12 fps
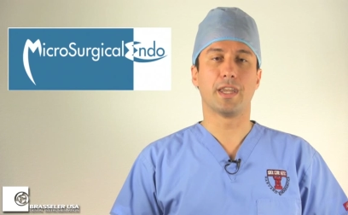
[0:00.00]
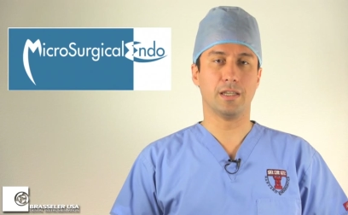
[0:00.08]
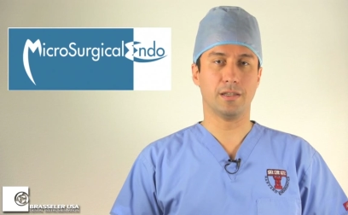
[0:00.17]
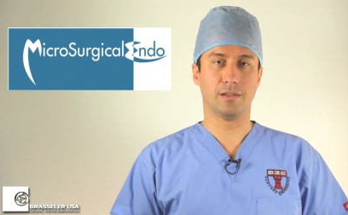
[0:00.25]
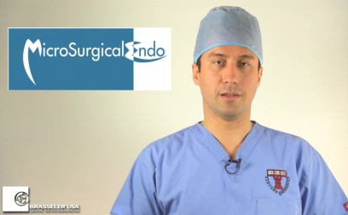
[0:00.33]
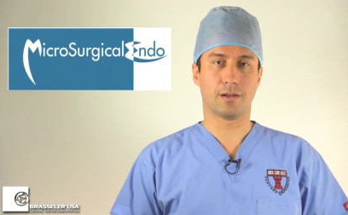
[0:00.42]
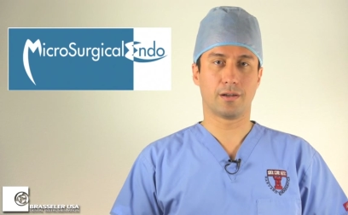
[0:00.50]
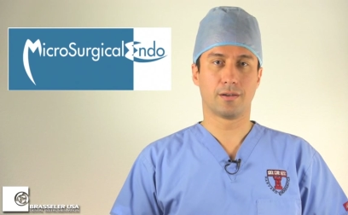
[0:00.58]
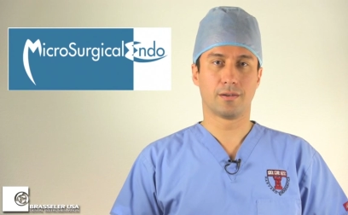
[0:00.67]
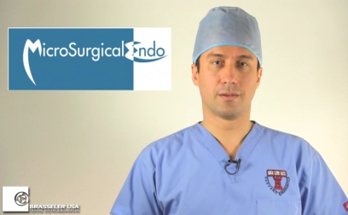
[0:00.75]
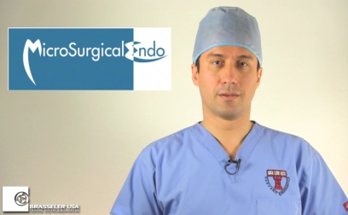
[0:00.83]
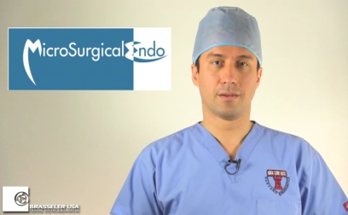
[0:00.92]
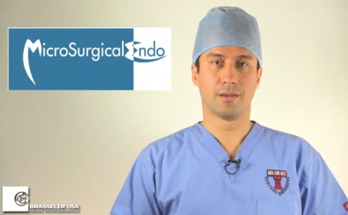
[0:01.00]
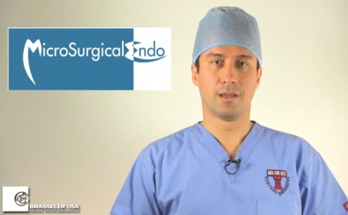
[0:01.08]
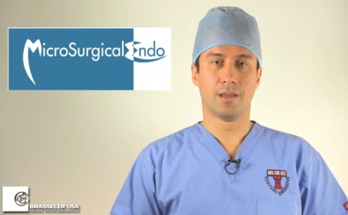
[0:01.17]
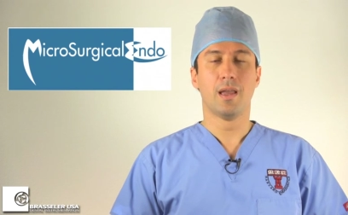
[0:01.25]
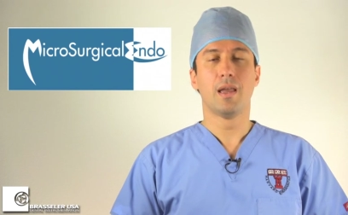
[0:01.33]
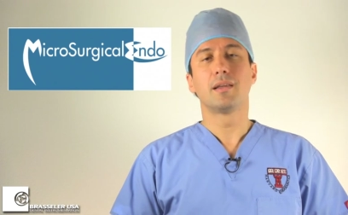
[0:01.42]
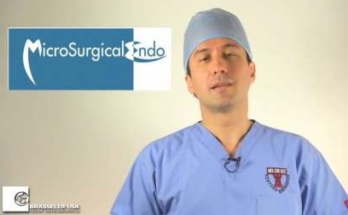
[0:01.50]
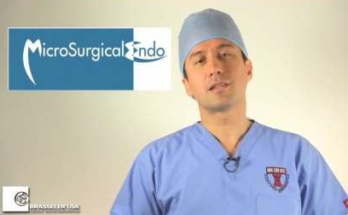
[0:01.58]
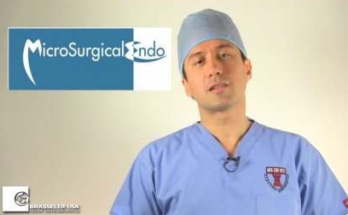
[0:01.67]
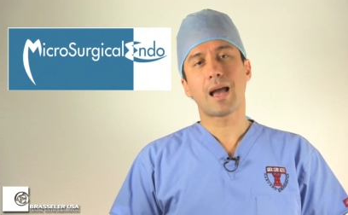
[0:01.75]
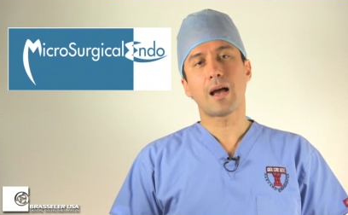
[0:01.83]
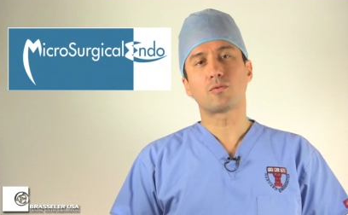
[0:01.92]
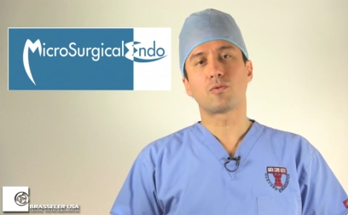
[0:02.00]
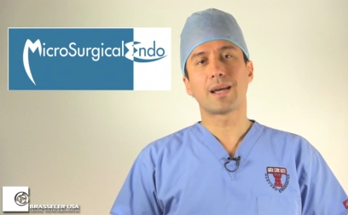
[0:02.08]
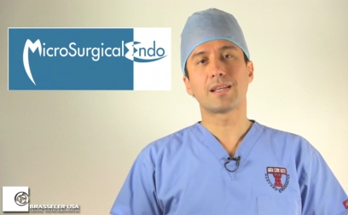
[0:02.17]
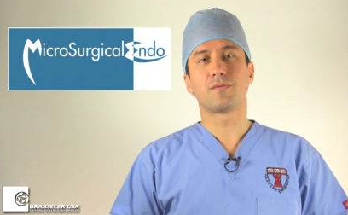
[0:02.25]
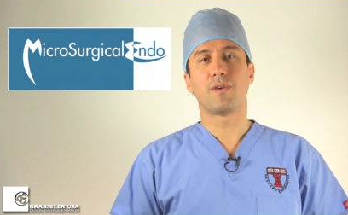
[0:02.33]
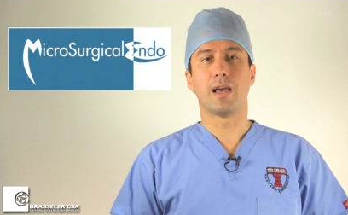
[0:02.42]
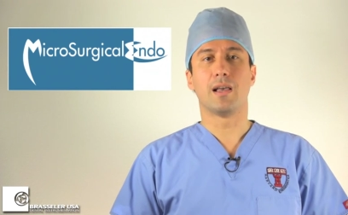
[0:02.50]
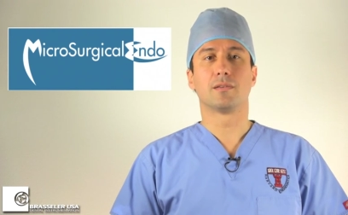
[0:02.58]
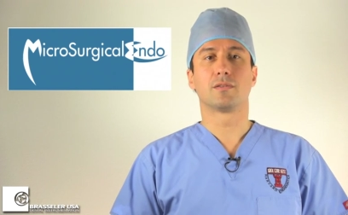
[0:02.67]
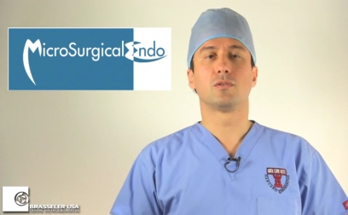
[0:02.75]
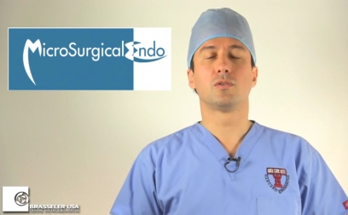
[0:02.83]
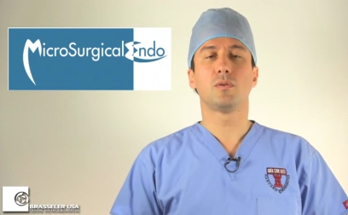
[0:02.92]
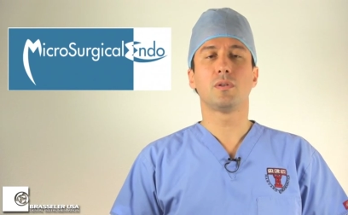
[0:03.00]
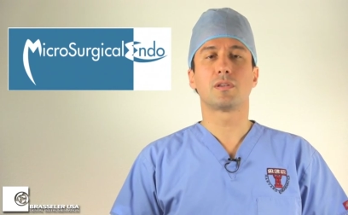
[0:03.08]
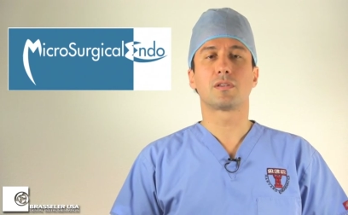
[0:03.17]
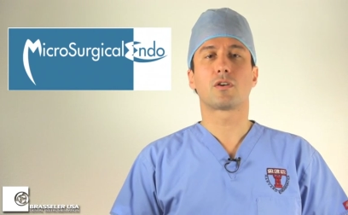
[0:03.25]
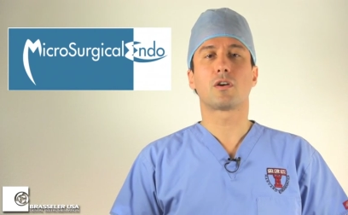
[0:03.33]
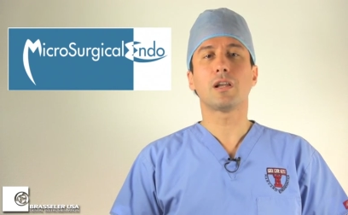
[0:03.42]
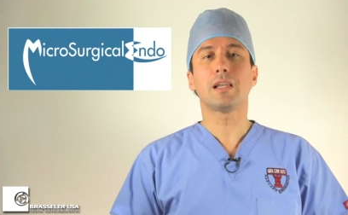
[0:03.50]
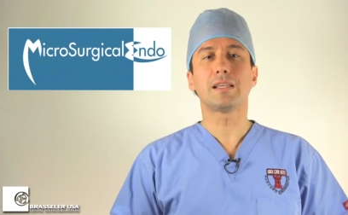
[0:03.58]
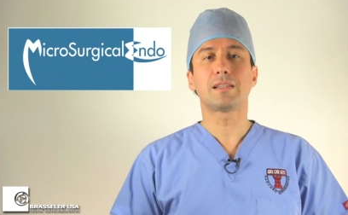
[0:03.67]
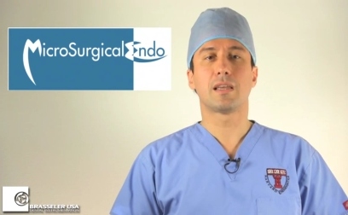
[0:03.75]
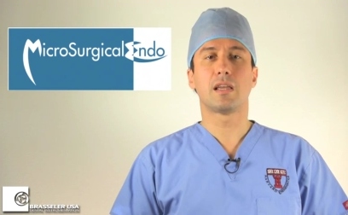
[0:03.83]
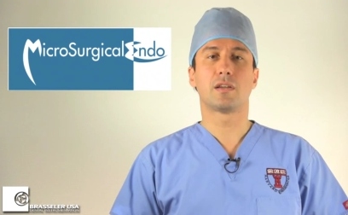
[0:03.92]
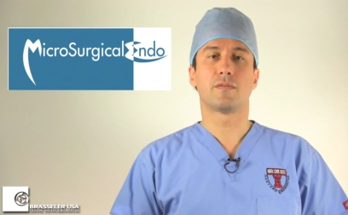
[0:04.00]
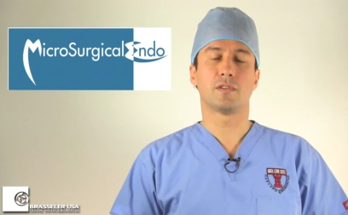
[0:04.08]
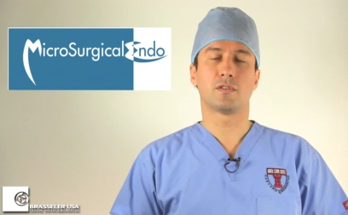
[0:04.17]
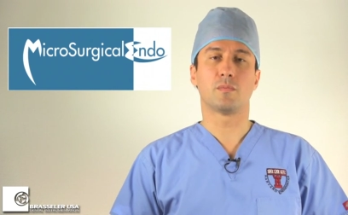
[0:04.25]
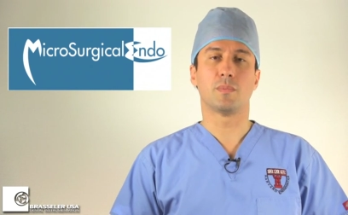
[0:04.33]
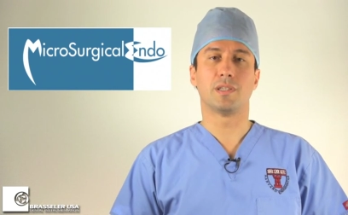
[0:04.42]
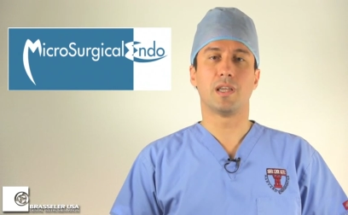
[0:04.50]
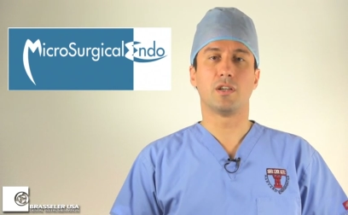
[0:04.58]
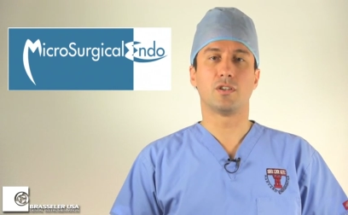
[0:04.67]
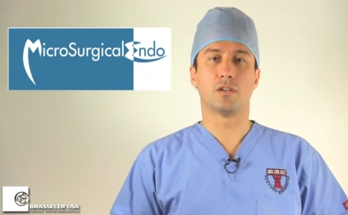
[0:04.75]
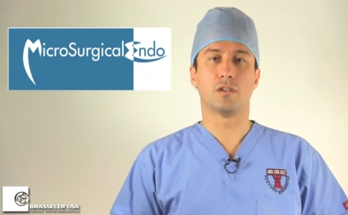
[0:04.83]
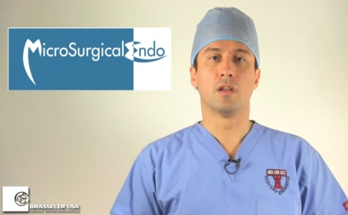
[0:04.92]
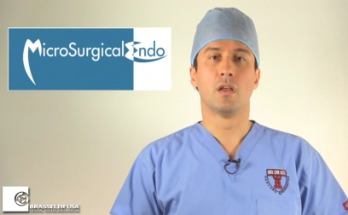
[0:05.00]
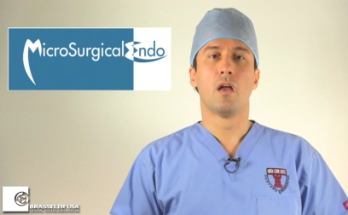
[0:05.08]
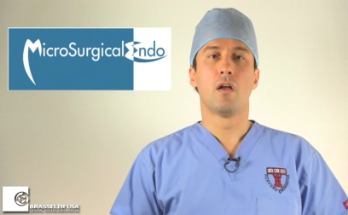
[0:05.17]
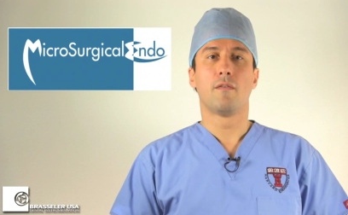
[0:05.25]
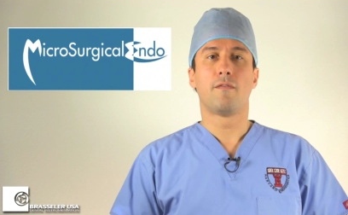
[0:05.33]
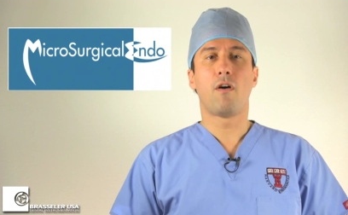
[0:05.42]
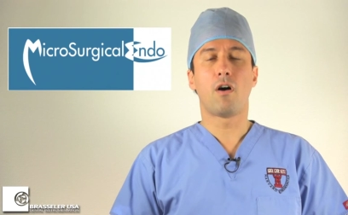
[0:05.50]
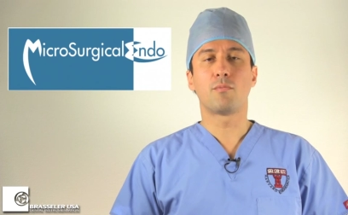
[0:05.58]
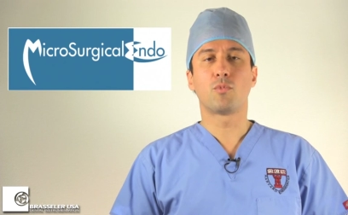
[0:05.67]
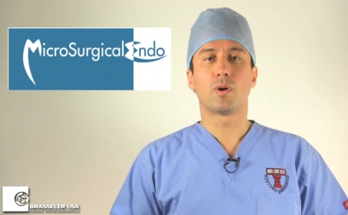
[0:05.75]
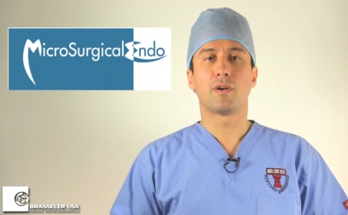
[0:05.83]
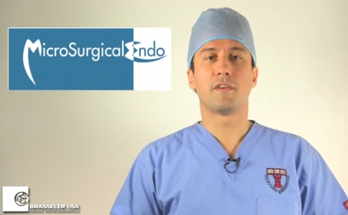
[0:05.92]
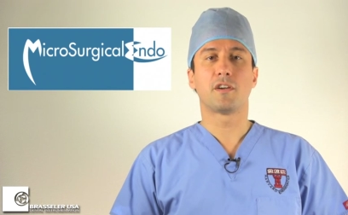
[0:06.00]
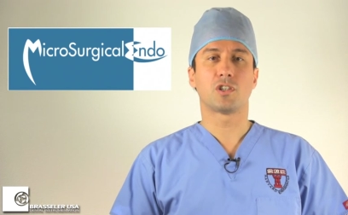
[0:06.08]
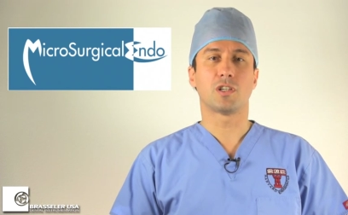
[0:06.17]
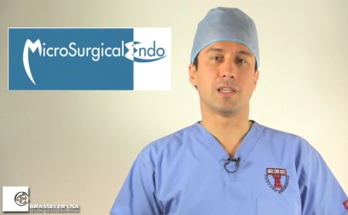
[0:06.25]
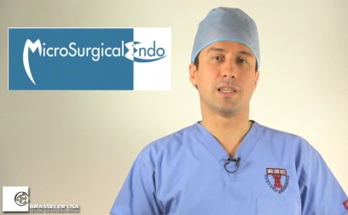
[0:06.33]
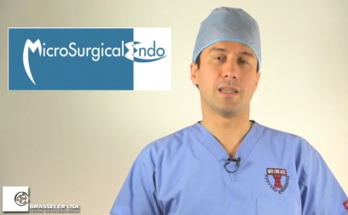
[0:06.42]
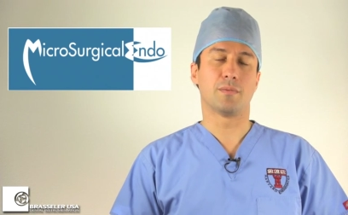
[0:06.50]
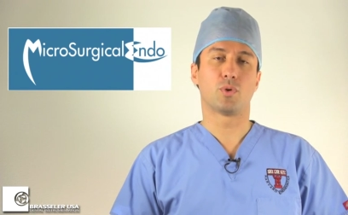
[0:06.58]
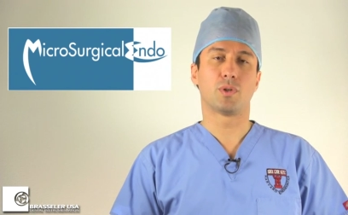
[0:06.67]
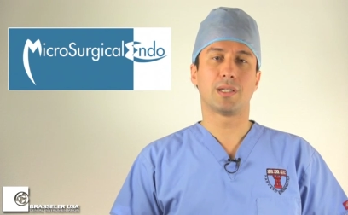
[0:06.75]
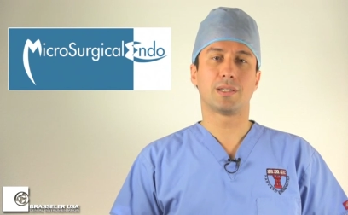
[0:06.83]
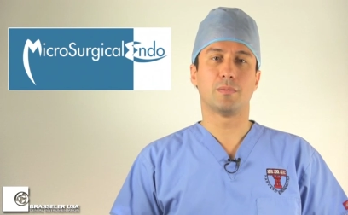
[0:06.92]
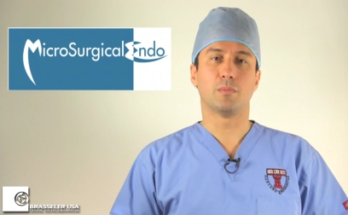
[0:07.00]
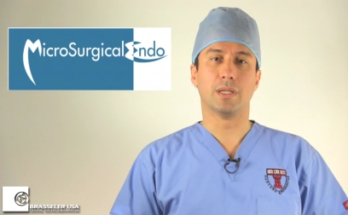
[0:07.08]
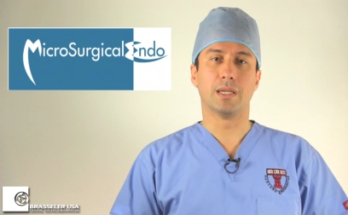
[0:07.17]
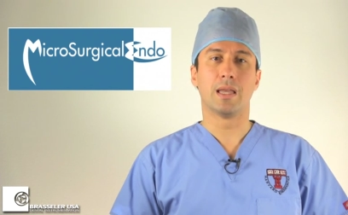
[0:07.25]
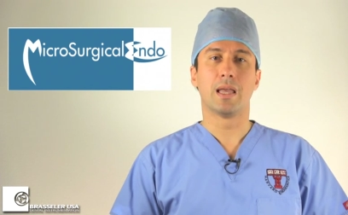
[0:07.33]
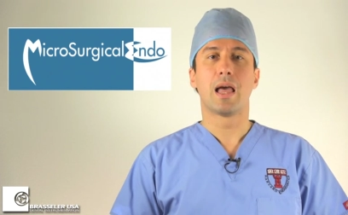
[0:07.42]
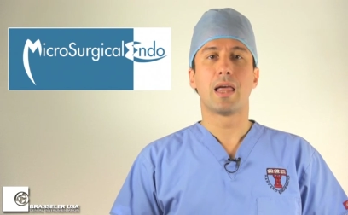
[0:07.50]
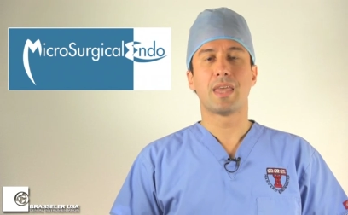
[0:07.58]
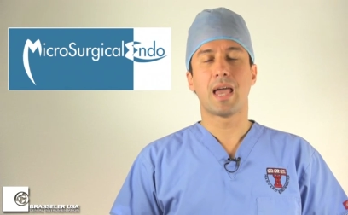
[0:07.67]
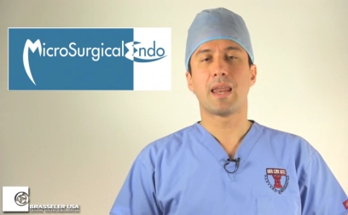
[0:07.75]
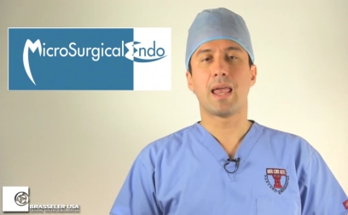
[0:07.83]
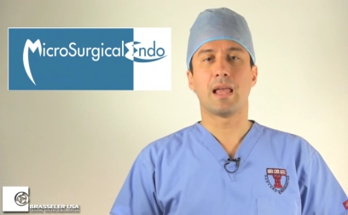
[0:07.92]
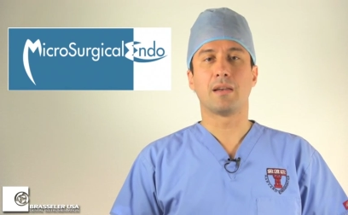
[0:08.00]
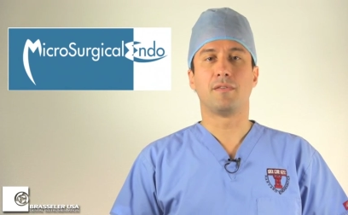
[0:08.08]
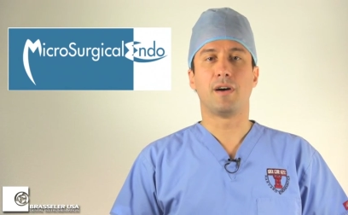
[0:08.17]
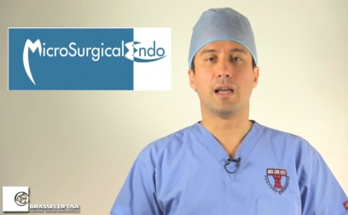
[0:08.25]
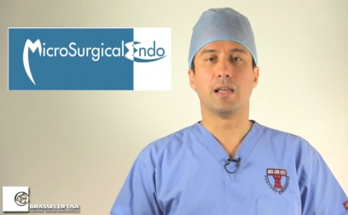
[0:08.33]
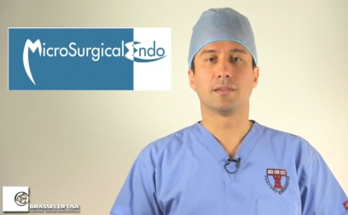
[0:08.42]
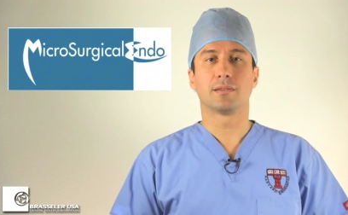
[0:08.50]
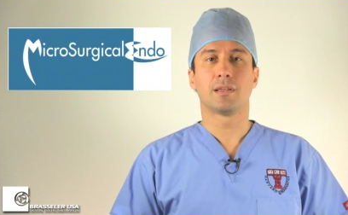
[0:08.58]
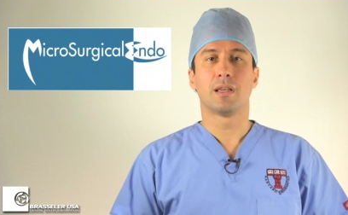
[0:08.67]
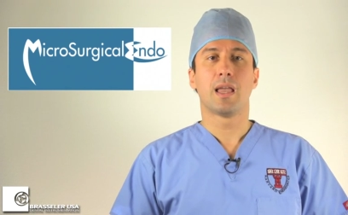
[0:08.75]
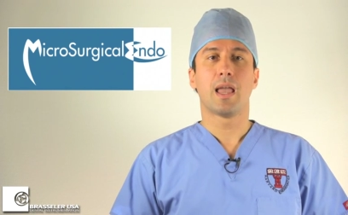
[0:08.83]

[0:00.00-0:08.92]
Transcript: easier. The Scout Race Files do this early stage of instrumentation far more efficiently and predictably than hand files,